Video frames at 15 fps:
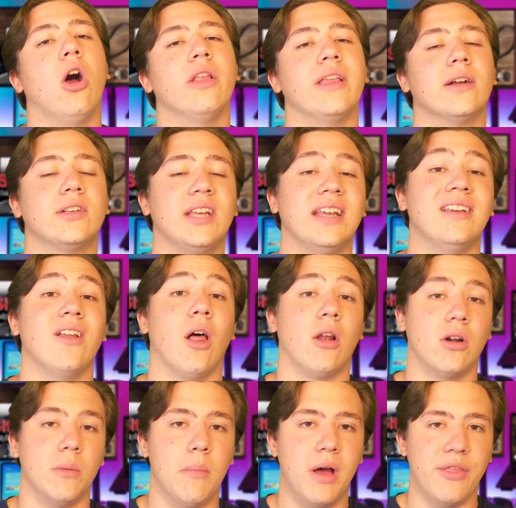on their $10
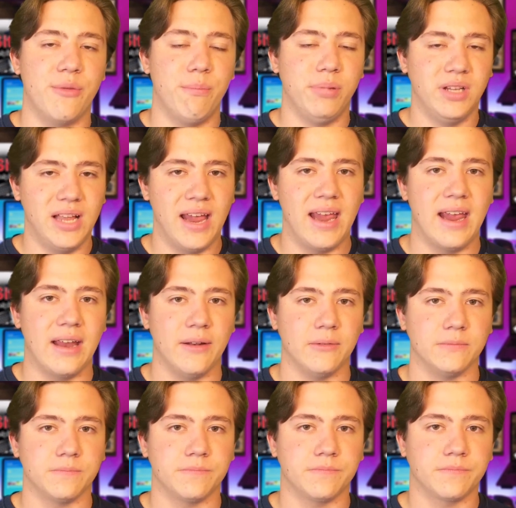a month
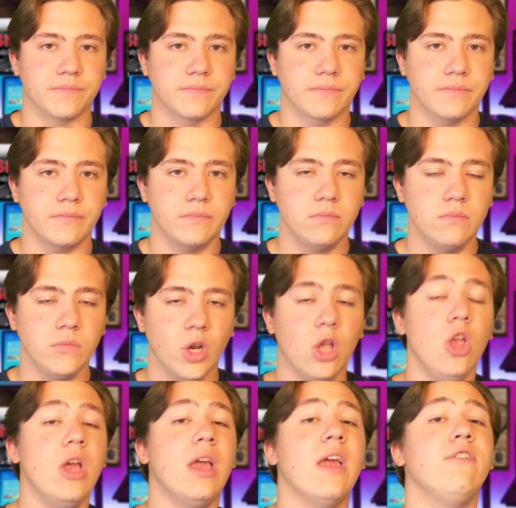plan.
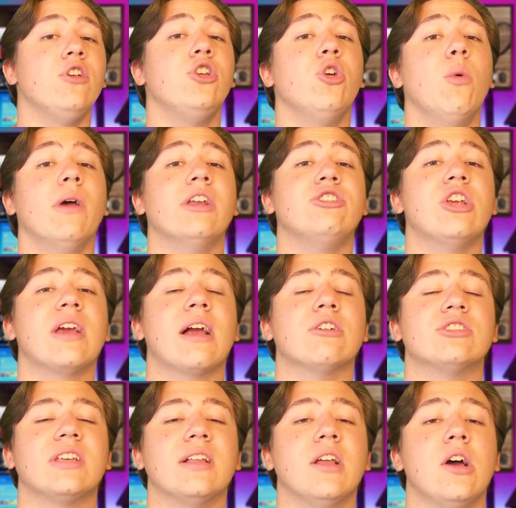If you do want to check
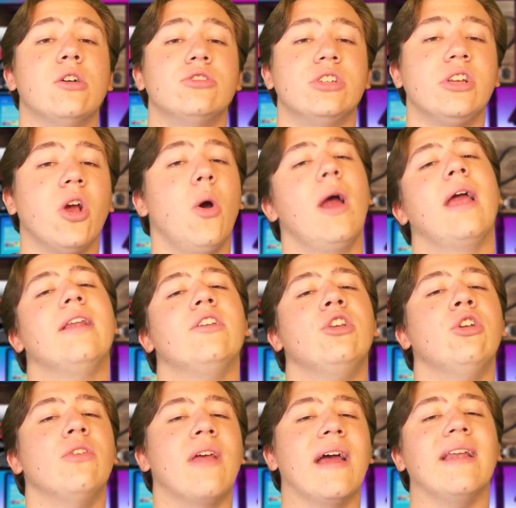out Scala Hosting, go ahead
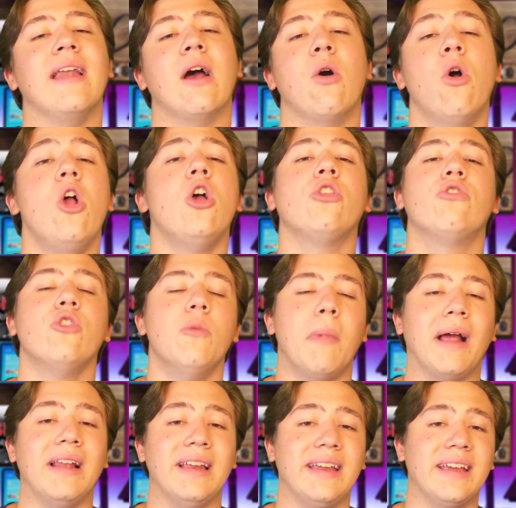and do that now through
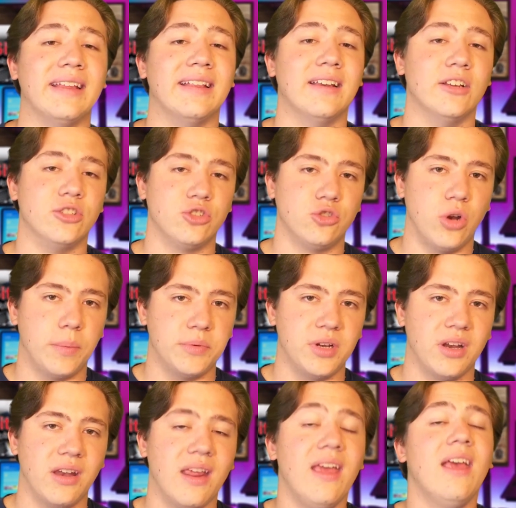my link in the
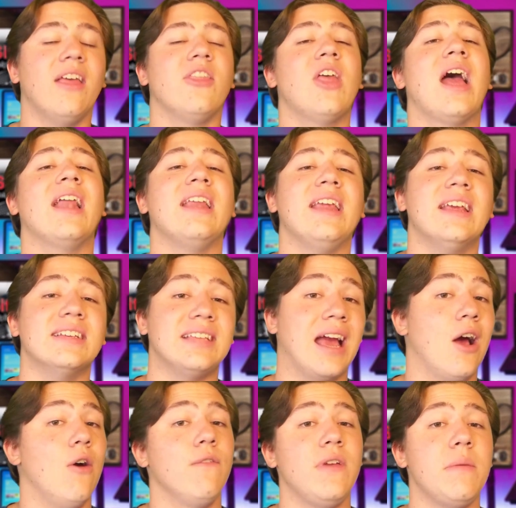description. That is
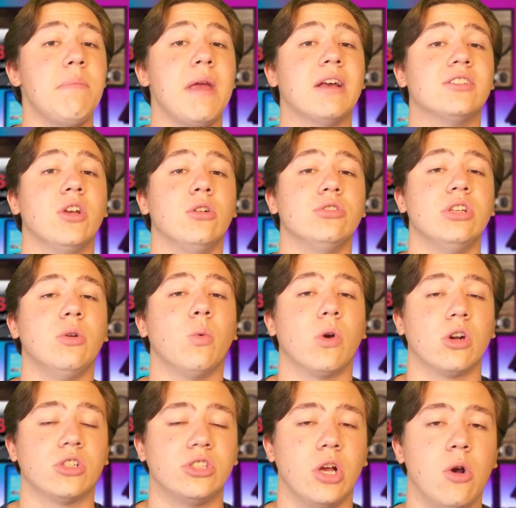how VPS hosting
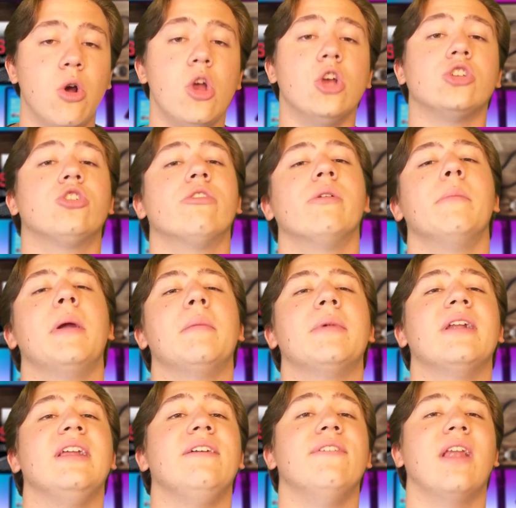works though, so
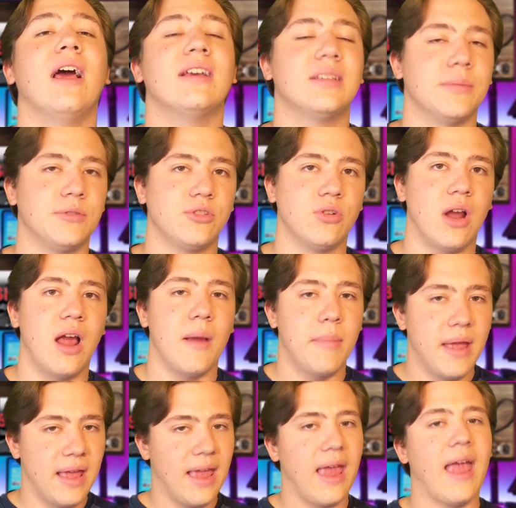remember to leave a like,
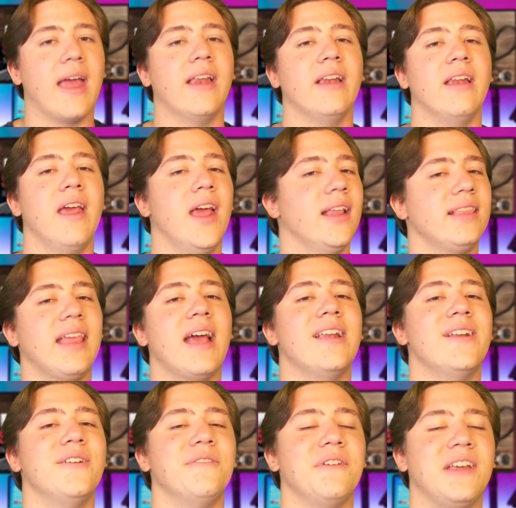subscribe, and hit
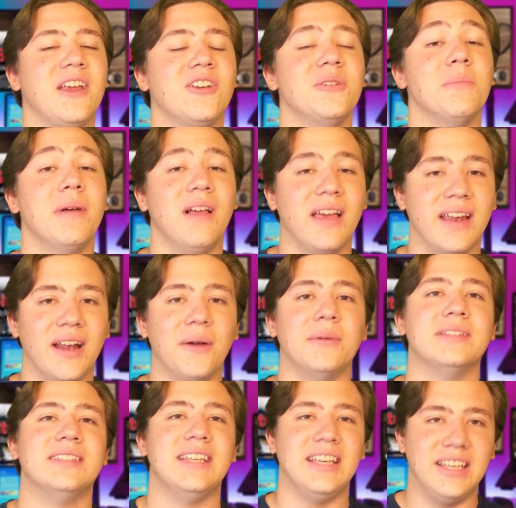that notification bell, and I
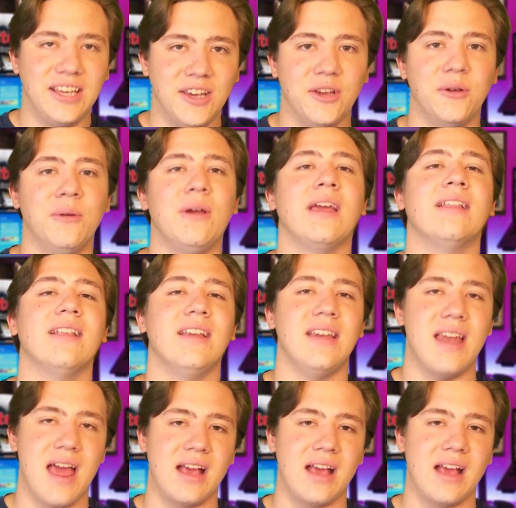will see you in the